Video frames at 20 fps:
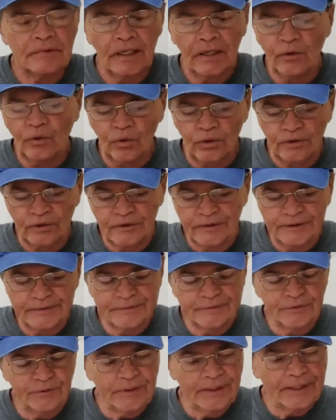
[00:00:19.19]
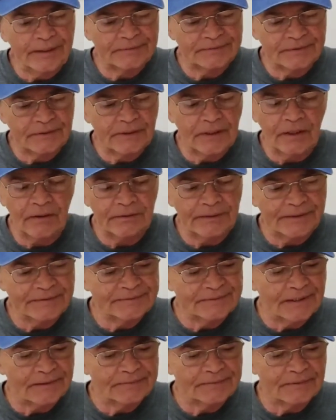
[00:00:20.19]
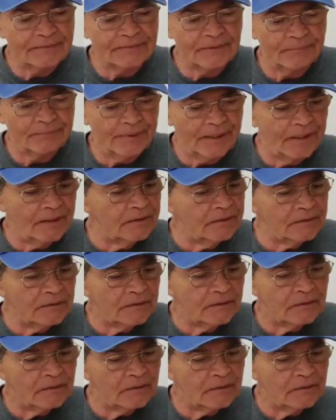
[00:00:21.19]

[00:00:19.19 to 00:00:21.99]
I ordered it 2 days ago and they sent it to me.